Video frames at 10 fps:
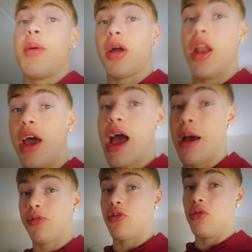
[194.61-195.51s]
and I'm gonna
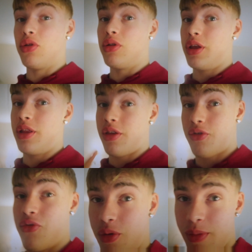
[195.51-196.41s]
absolutely
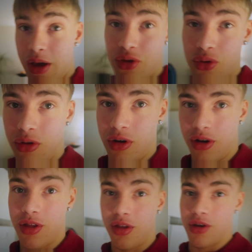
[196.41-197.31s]
destroy my
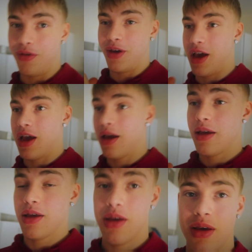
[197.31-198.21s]
shoulders. So yeah,
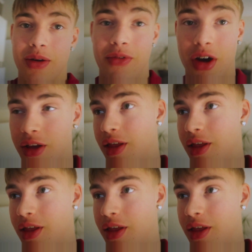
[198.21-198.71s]
I'm very